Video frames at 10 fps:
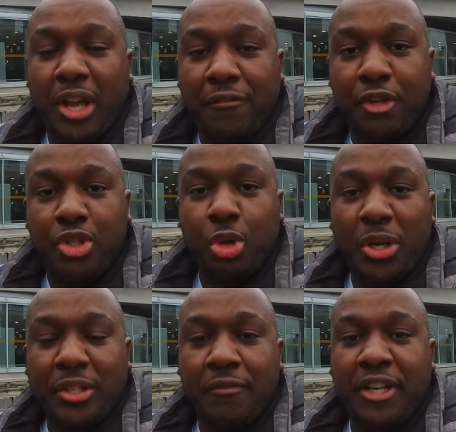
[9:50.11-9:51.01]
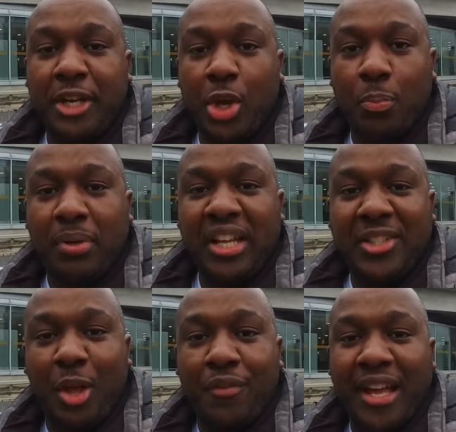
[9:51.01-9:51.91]
If you enjoyed the video, please
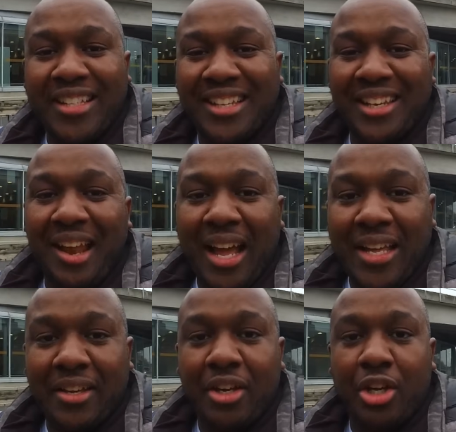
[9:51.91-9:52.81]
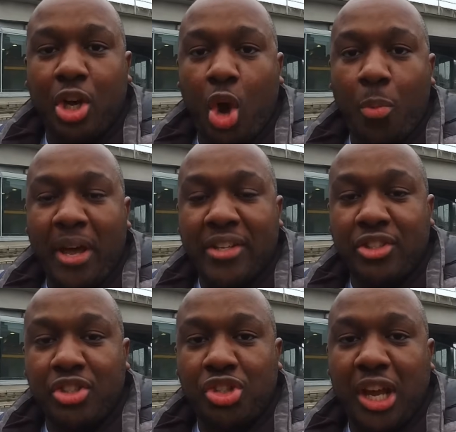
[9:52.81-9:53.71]
don't forget to like, comment,
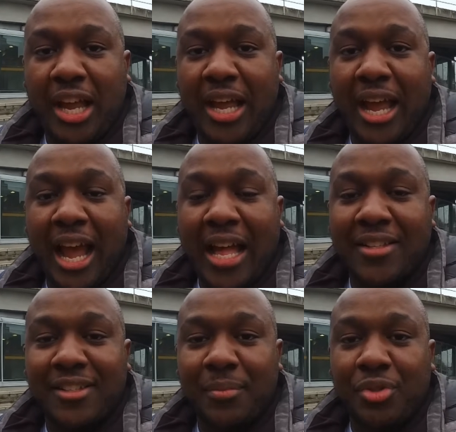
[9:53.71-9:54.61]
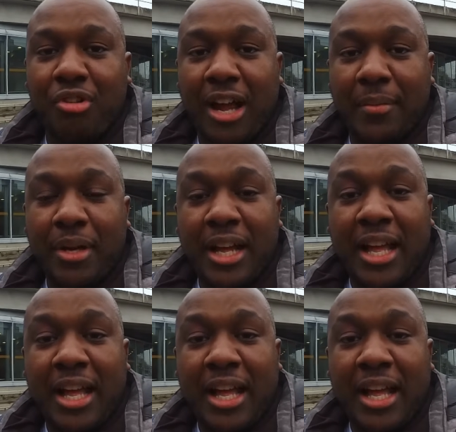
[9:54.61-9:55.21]
share and subscribe.